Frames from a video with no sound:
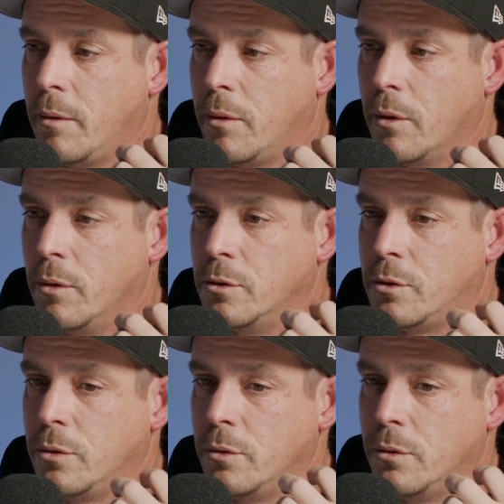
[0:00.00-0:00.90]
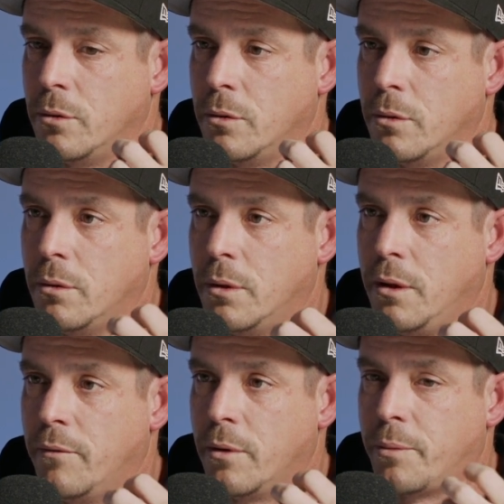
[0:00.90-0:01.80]
those who
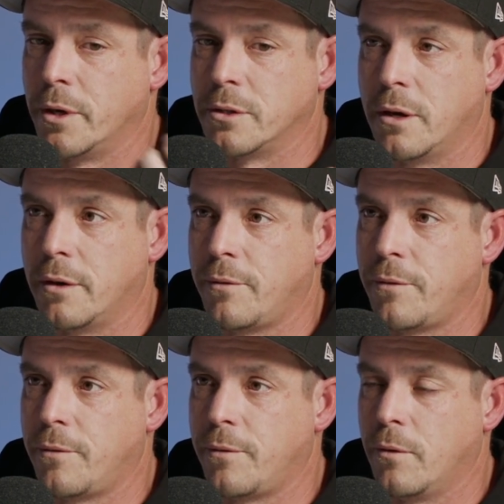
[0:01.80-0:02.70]
live an oppressed life